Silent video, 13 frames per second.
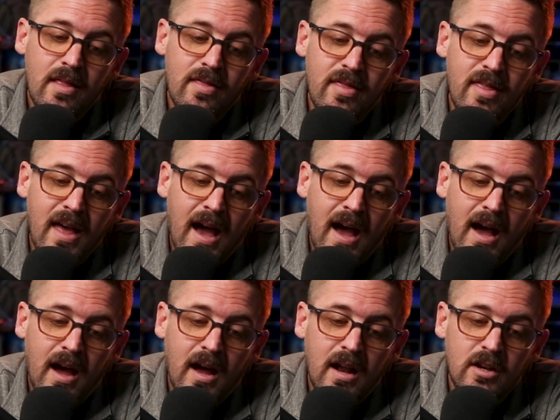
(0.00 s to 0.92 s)

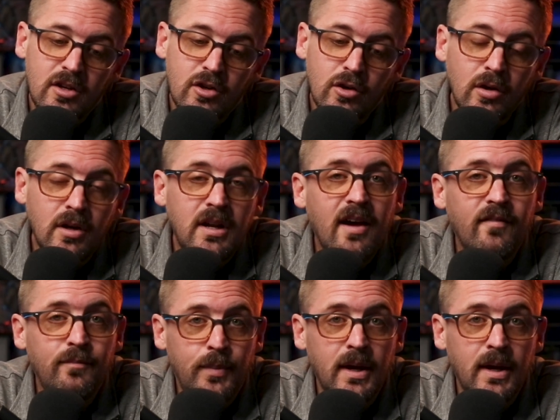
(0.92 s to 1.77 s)
that could have